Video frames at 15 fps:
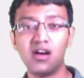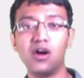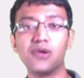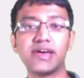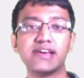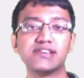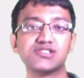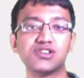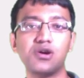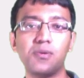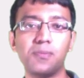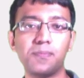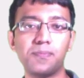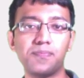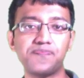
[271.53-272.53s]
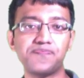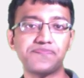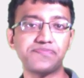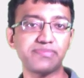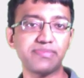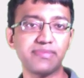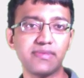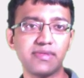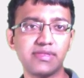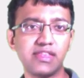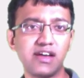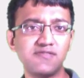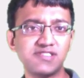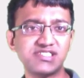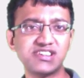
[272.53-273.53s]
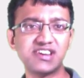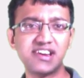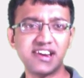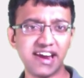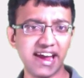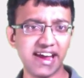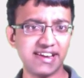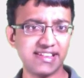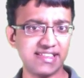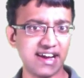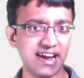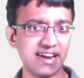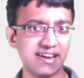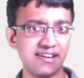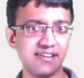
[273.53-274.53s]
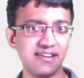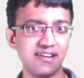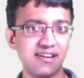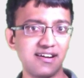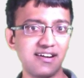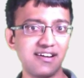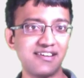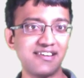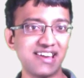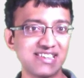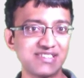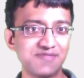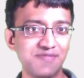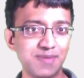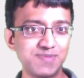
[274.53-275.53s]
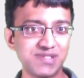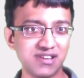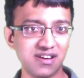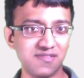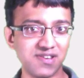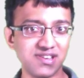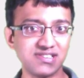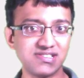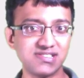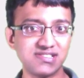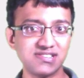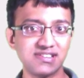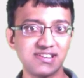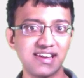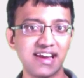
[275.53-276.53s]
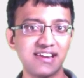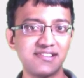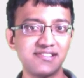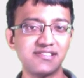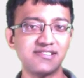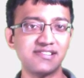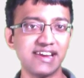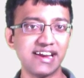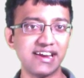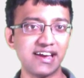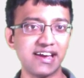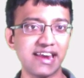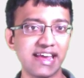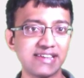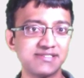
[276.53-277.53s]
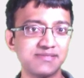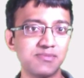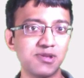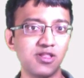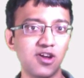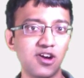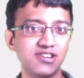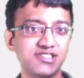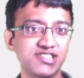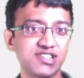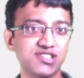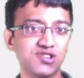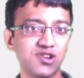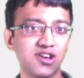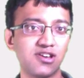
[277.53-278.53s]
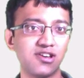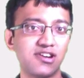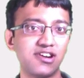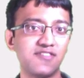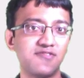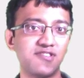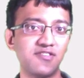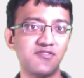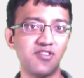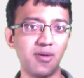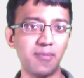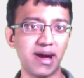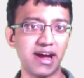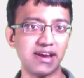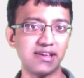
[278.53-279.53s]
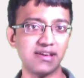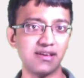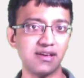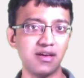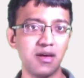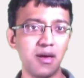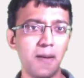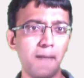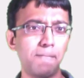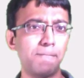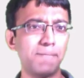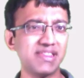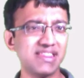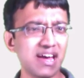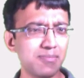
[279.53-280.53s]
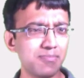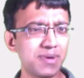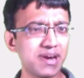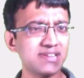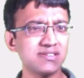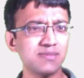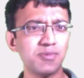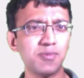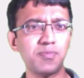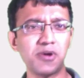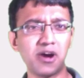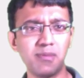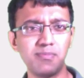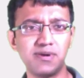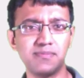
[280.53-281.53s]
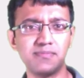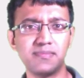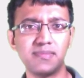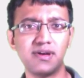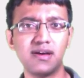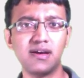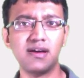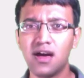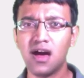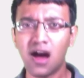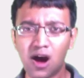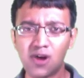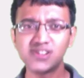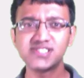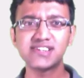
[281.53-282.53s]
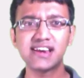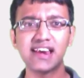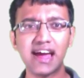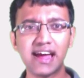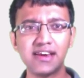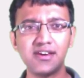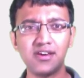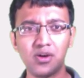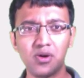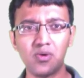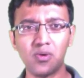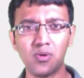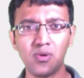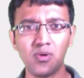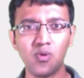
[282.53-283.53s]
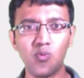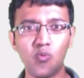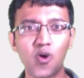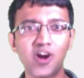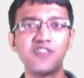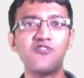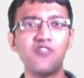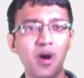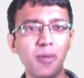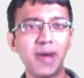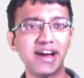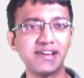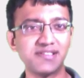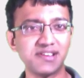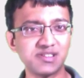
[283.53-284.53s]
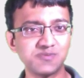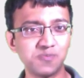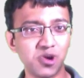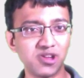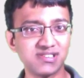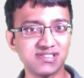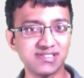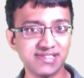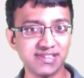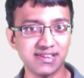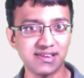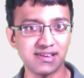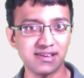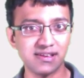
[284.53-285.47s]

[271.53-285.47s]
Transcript: Okay, so now it's great that a REST web service can return data in XML or JSON or a different format. But that brings up a problem. How does a client know what format the response is in?